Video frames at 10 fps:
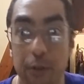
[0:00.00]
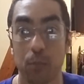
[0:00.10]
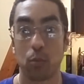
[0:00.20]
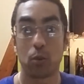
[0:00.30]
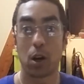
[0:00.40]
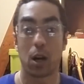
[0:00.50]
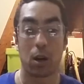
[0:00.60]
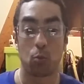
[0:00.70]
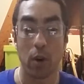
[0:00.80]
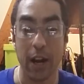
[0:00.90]
from
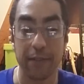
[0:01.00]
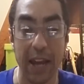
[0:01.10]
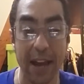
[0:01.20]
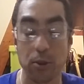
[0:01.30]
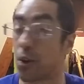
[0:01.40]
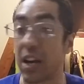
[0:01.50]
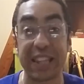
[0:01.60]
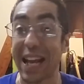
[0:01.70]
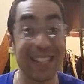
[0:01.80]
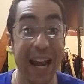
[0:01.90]
what I've gathered,
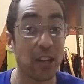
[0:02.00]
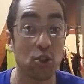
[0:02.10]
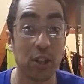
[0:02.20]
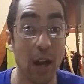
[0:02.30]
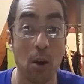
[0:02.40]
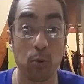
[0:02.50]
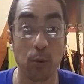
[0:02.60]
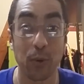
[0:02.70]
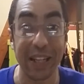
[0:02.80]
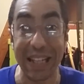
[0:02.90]
that's actually not
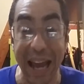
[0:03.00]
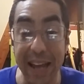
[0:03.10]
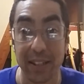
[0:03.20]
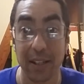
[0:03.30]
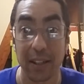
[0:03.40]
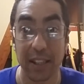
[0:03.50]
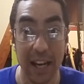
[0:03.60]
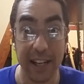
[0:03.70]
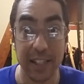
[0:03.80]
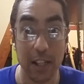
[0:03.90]
where we get
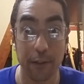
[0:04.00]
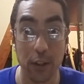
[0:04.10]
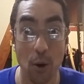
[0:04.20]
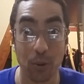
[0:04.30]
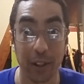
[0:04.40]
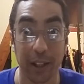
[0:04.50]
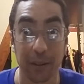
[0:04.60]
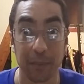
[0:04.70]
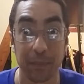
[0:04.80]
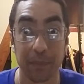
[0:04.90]
the idea of yodeling
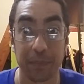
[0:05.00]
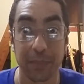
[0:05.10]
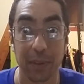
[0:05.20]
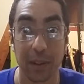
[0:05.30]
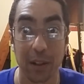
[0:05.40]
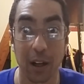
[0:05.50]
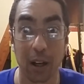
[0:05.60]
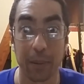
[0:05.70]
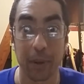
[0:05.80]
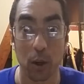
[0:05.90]

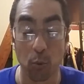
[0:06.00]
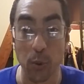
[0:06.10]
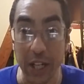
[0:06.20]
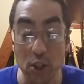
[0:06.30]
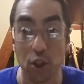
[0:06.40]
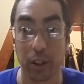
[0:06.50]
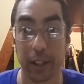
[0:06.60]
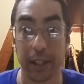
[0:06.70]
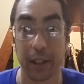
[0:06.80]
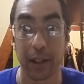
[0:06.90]

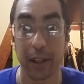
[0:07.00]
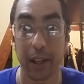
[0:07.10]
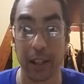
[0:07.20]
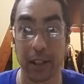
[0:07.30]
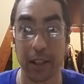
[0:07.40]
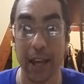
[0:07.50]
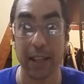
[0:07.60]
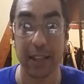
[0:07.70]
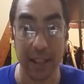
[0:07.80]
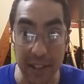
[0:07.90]
originally. In
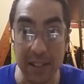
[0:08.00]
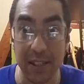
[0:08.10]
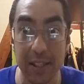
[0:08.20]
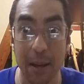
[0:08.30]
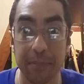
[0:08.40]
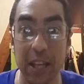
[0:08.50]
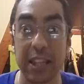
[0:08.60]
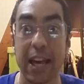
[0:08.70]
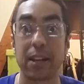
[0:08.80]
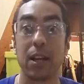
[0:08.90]
that this is
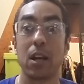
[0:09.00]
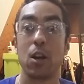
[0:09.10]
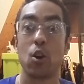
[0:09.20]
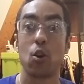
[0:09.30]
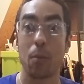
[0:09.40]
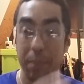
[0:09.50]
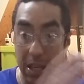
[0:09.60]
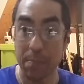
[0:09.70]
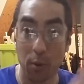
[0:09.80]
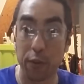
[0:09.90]
something that
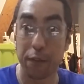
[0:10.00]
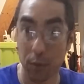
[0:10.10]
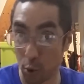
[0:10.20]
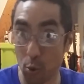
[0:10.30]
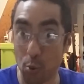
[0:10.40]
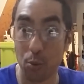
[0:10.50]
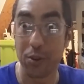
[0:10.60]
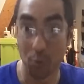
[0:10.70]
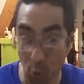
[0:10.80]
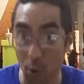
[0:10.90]
people who
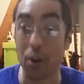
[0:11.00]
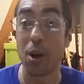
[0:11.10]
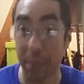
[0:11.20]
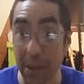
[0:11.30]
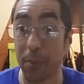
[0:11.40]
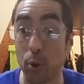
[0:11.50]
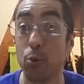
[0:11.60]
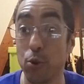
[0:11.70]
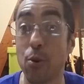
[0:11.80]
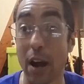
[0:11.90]

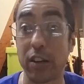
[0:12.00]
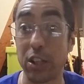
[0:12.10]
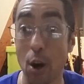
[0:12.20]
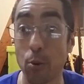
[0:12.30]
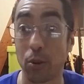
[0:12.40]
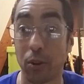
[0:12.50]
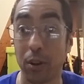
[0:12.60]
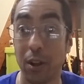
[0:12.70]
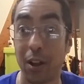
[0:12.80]
knew how to yodel